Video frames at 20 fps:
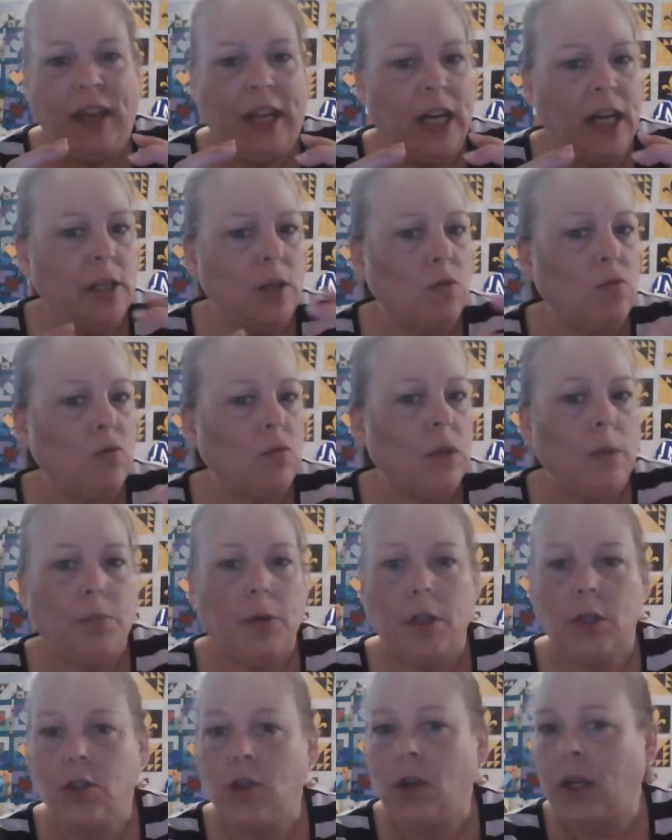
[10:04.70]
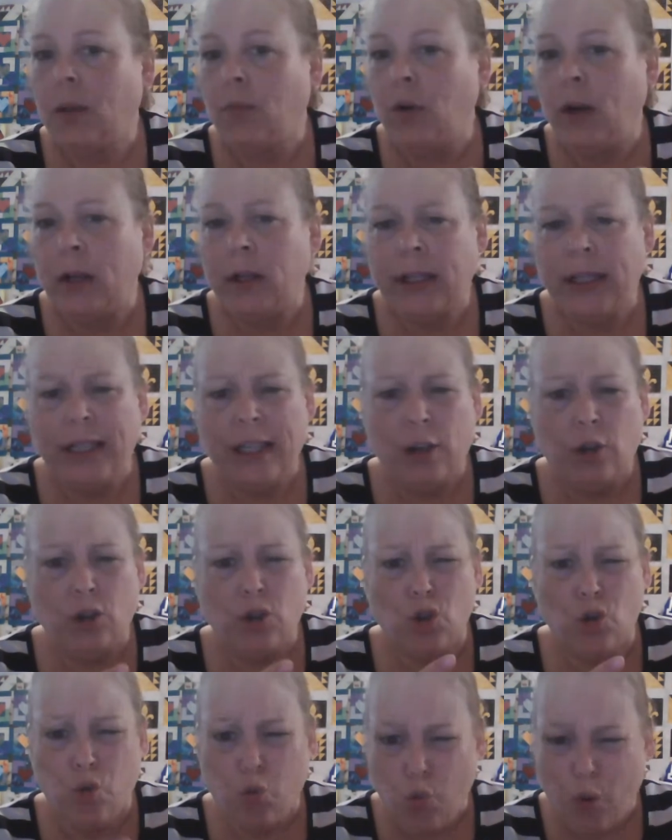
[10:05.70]
and I don't want to put Charlie Brown in there
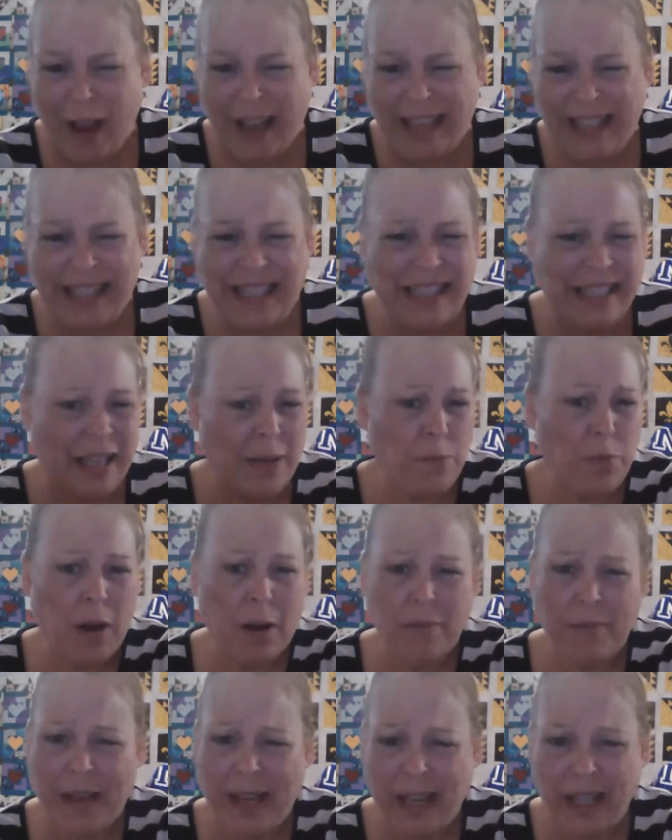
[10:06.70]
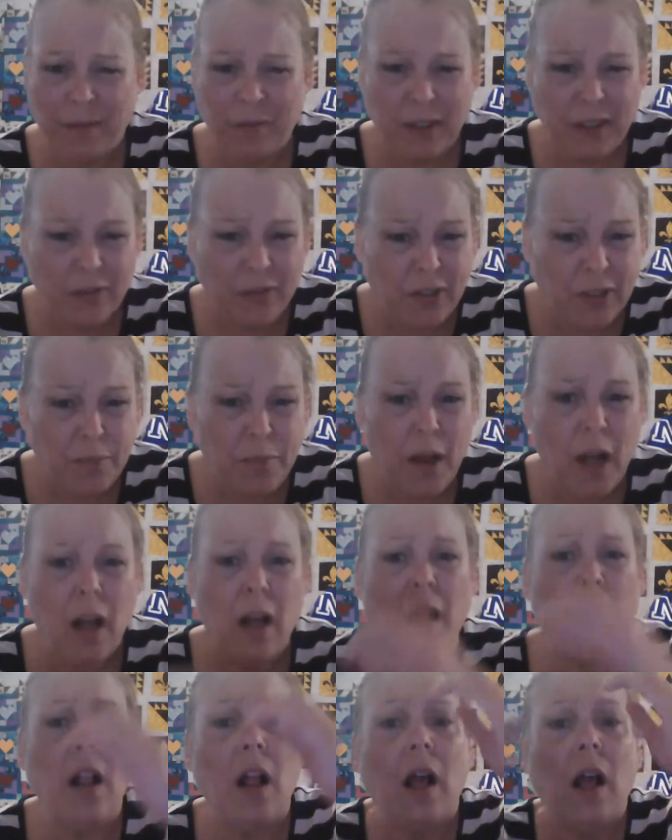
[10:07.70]
twice. Same problem I had with the
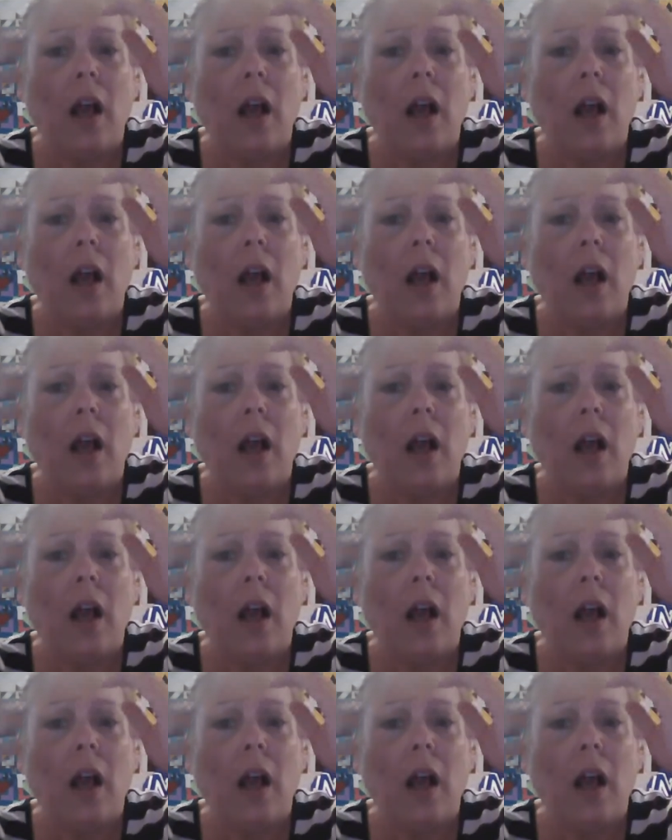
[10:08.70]
football.